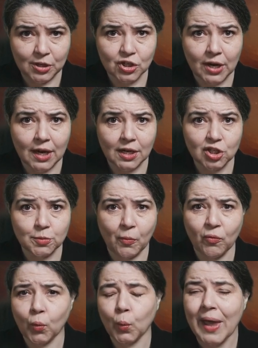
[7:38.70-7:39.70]
change
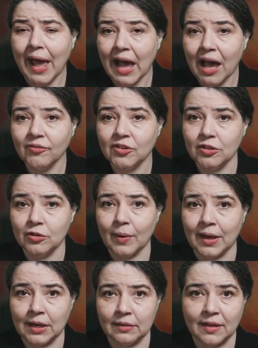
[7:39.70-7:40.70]
before we have to do
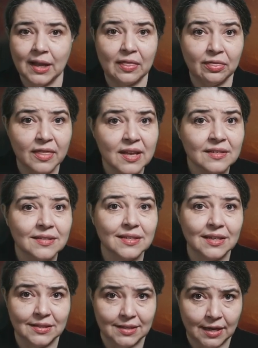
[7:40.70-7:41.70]
anything this
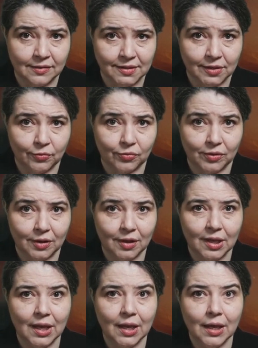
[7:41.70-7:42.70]
intensive.
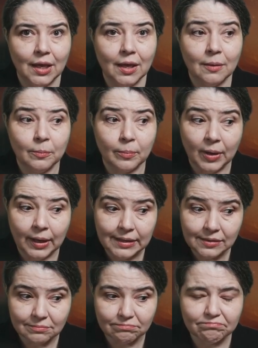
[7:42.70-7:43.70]
But
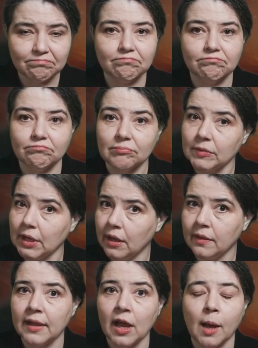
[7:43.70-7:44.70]

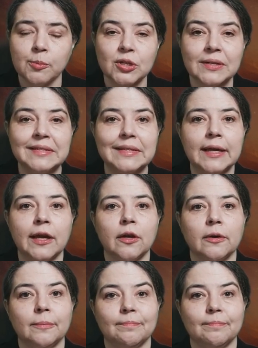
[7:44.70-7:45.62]
the option is there.